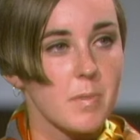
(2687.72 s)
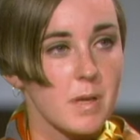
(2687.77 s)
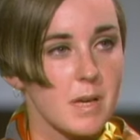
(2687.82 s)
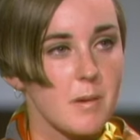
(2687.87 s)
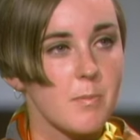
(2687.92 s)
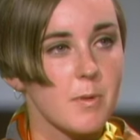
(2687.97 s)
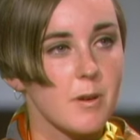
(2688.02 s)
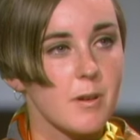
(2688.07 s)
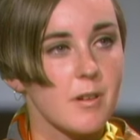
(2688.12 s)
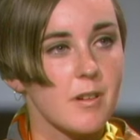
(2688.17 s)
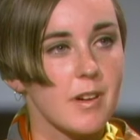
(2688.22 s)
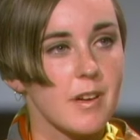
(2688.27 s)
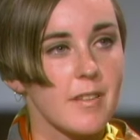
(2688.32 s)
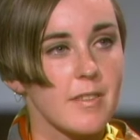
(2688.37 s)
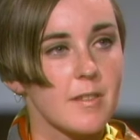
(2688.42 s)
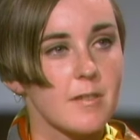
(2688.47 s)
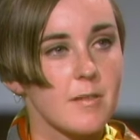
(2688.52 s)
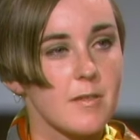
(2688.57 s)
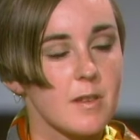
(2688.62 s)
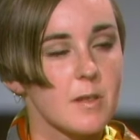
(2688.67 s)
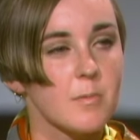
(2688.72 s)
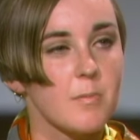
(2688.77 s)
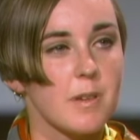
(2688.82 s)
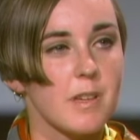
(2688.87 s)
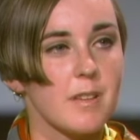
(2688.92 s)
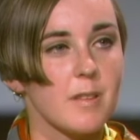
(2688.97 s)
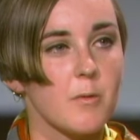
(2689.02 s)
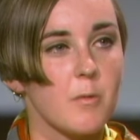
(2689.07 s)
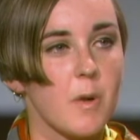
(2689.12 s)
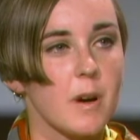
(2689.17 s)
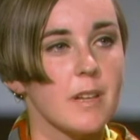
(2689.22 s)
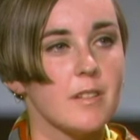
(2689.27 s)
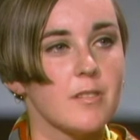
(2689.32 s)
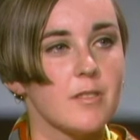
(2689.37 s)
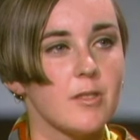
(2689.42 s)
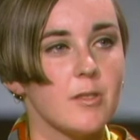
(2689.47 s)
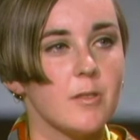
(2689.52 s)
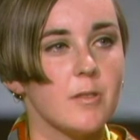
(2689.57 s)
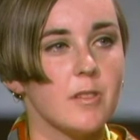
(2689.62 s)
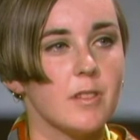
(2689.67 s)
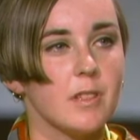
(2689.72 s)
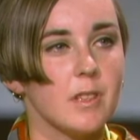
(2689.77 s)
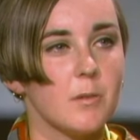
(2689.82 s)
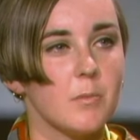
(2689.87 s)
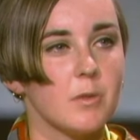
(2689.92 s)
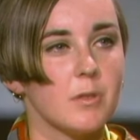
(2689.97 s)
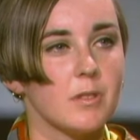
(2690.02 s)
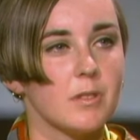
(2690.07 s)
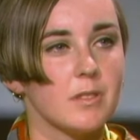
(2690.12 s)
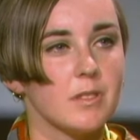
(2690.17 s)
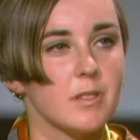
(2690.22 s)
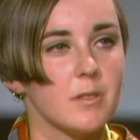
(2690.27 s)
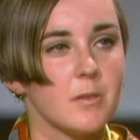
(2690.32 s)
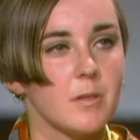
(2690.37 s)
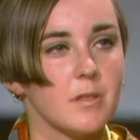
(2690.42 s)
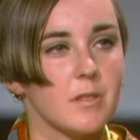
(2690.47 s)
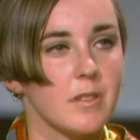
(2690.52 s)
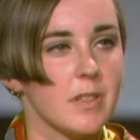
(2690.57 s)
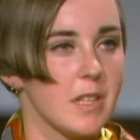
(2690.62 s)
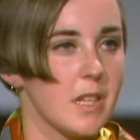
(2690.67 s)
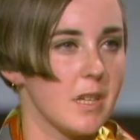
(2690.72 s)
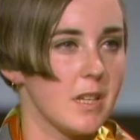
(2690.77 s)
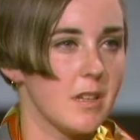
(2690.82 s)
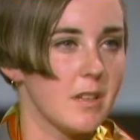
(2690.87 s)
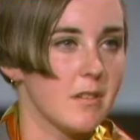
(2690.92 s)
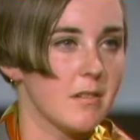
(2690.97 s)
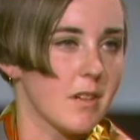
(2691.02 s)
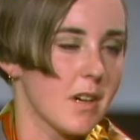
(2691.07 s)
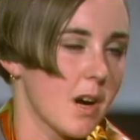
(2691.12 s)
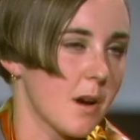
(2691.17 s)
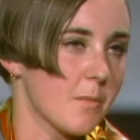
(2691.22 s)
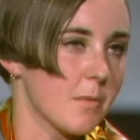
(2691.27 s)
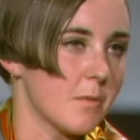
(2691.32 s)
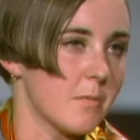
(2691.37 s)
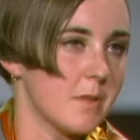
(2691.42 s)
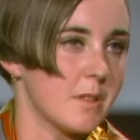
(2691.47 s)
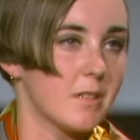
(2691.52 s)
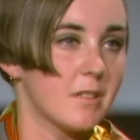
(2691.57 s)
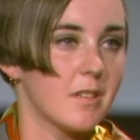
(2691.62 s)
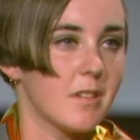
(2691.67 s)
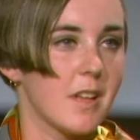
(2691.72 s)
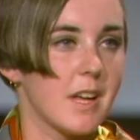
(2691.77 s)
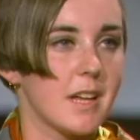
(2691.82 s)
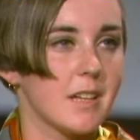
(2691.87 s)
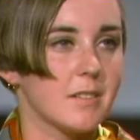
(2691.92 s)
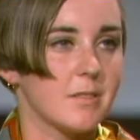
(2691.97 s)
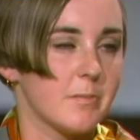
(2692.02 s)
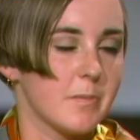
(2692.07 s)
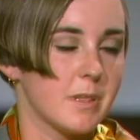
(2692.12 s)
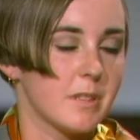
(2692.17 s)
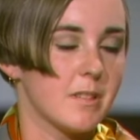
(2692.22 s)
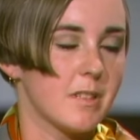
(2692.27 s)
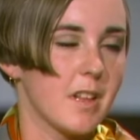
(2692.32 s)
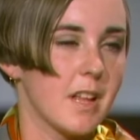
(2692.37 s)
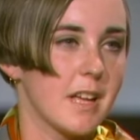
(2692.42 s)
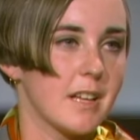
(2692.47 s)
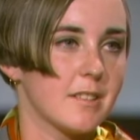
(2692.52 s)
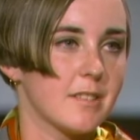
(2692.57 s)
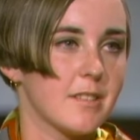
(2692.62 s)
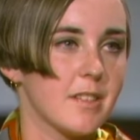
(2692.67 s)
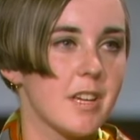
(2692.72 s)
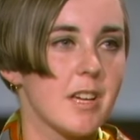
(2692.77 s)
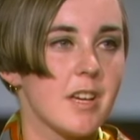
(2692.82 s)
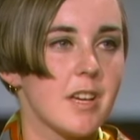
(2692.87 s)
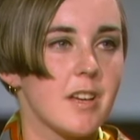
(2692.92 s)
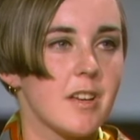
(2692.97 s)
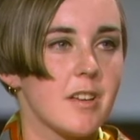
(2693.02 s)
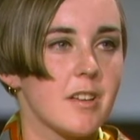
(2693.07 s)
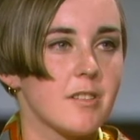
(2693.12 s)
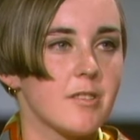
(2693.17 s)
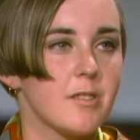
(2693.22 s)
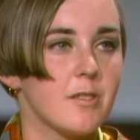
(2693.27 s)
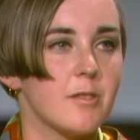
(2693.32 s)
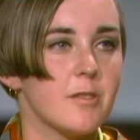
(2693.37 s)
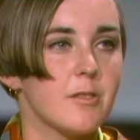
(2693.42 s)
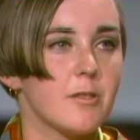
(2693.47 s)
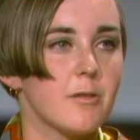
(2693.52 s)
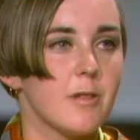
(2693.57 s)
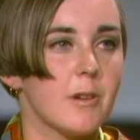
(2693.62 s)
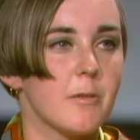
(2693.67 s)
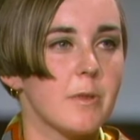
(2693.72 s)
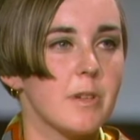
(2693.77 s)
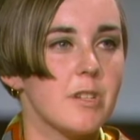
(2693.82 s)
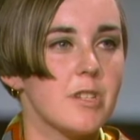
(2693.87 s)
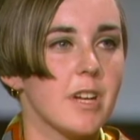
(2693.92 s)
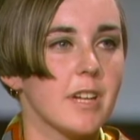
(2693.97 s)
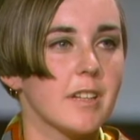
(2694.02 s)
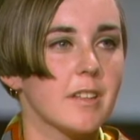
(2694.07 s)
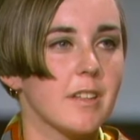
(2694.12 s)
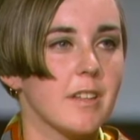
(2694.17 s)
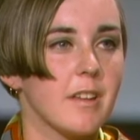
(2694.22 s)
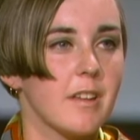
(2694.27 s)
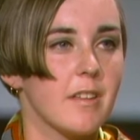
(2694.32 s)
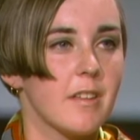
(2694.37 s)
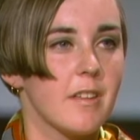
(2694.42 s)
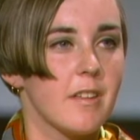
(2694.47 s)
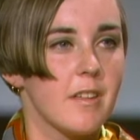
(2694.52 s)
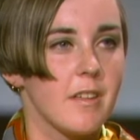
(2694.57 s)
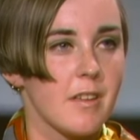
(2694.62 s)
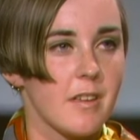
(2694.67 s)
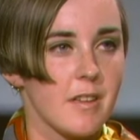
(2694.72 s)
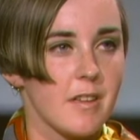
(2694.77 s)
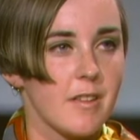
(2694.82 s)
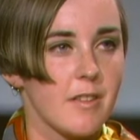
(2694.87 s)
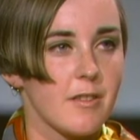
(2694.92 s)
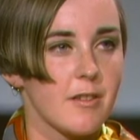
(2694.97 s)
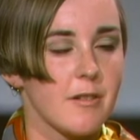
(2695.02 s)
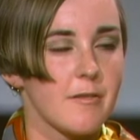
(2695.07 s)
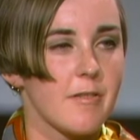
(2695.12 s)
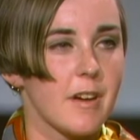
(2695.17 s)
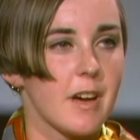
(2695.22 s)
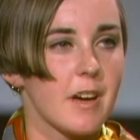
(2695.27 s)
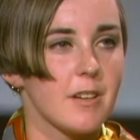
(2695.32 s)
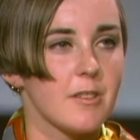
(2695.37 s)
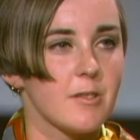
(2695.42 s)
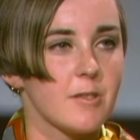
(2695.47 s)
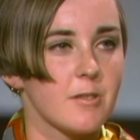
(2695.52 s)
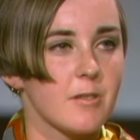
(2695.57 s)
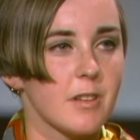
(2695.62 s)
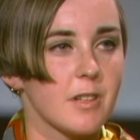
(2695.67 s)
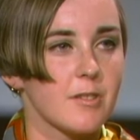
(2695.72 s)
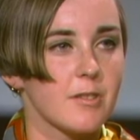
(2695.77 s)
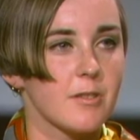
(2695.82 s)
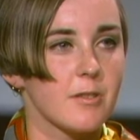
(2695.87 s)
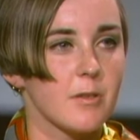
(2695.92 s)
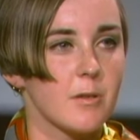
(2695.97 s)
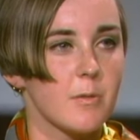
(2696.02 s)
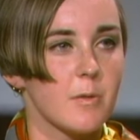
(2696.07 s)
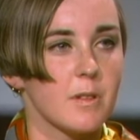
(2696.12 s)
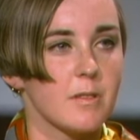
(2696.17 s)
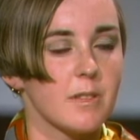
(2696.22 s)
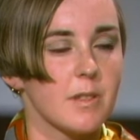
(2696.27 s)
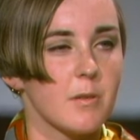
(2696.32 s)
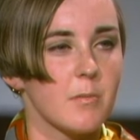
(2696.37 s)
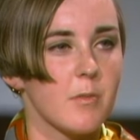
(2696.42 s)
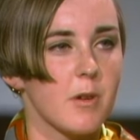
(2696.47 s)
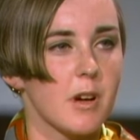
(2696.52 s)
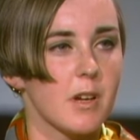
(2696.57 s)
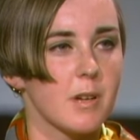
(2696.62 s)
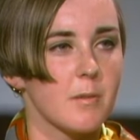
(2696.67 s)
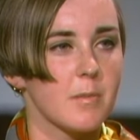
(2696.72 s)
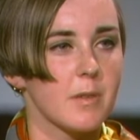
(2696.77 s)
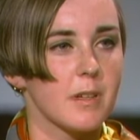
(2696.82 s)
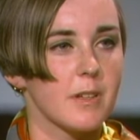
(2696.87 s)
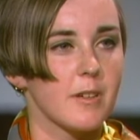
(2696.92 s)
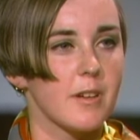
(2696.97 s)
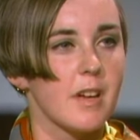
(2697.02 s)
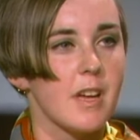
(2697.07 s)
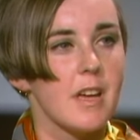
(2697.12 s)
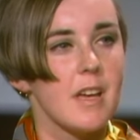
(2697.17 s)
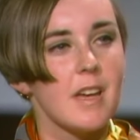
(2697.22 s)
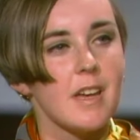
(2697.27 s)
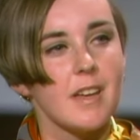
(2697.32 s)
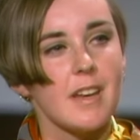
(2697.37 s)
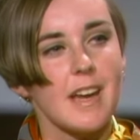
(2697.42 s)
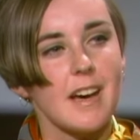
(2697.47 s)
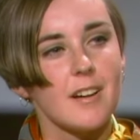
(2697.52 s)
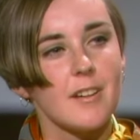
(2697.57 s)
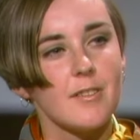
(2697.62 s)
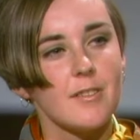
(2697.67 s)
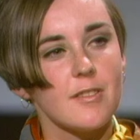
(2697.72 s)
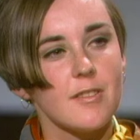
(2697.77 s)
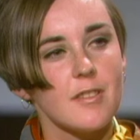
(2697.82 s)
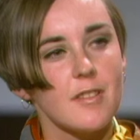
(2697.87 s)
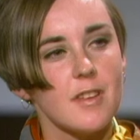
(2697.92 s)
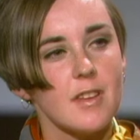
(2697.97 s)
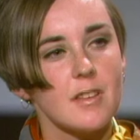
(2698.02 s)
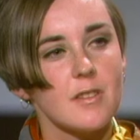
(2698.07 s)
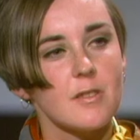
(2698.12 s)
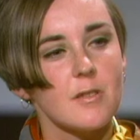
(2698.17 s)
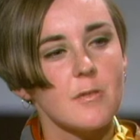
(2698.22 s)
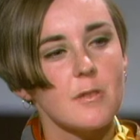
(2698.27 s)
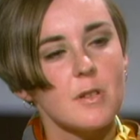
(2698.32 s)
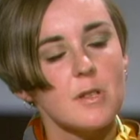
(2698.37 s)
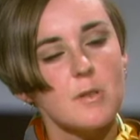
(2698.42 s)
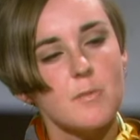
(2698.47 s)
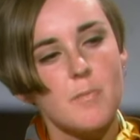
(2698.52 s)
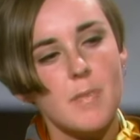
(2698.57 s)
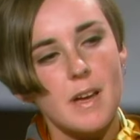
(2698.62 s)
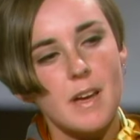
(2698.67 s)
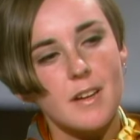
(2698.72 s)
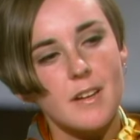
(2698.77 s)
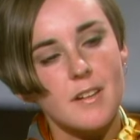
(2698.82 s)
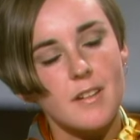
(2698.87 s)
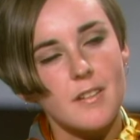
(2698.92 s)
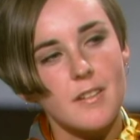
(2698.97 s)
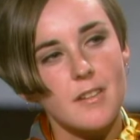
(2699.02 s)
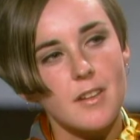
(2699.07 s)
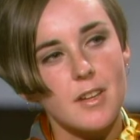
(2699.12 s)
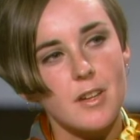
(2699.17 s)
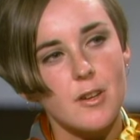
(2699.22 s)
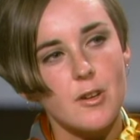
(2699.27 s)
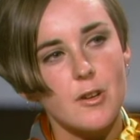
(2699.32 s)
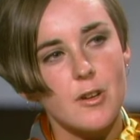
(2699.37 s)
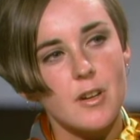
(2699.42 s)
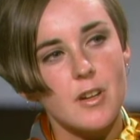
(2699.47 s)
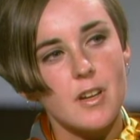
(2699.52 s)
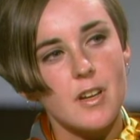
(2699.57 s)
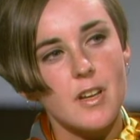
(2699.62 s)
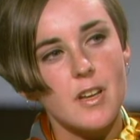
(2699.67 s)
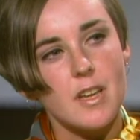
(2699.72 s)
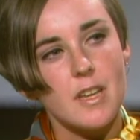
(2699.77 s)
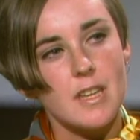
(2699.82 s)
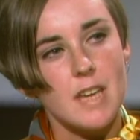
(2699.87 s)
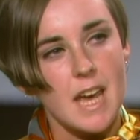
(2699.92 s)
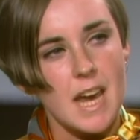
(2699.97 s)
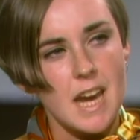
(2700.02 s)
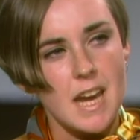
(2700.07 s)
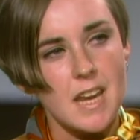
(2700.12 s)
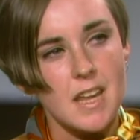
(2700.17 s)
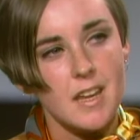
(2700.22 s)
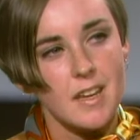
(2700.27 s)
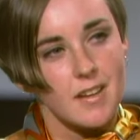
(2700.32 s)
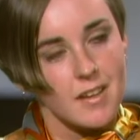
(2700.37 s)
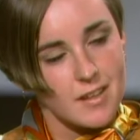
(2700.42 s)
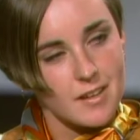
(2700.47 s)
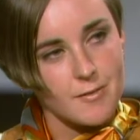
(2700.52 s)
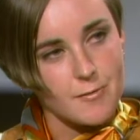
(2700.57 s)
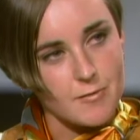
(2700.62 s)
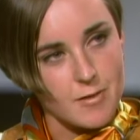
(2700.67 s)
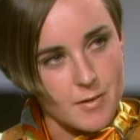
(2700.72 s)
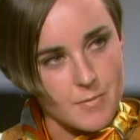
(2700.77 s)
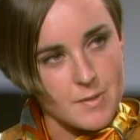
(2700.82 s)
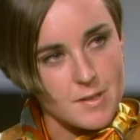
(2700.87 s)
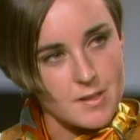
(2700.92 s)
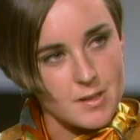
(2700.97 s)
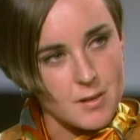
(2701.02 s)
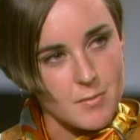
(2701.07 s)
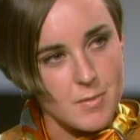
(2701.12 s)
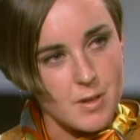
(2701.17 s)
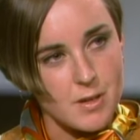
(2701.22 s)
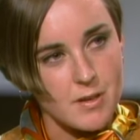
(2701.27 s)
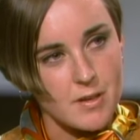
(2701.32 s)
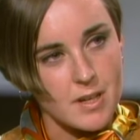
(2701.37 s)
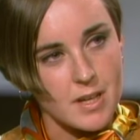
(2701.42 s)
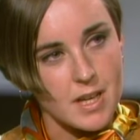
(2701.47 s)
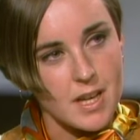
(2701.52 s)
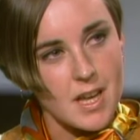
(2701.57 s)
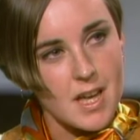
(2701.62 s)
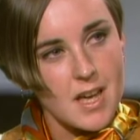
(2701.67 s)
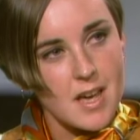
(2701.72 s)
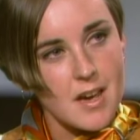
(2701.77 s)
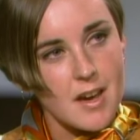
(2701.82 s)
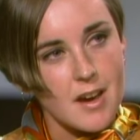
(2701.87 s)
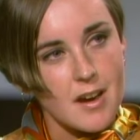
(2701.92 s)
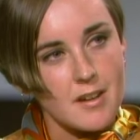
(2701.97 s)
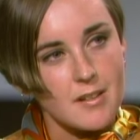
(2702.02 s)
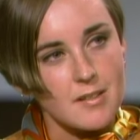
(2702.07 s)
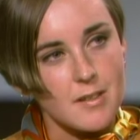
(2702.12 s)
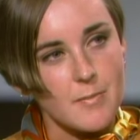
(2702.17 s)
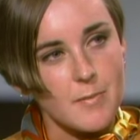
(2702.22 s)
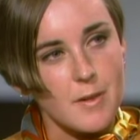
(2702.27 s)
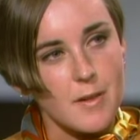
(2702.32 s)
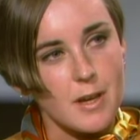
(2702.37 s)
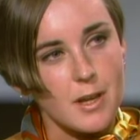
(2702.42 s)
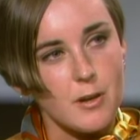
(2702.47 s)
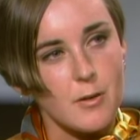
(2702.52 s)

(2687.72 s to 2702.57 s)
people, and this being the white student liberals, the upper middle class students who are rejecting their value structure, the ones they were brought up under. Now, is the respect that you're gaining from this community something that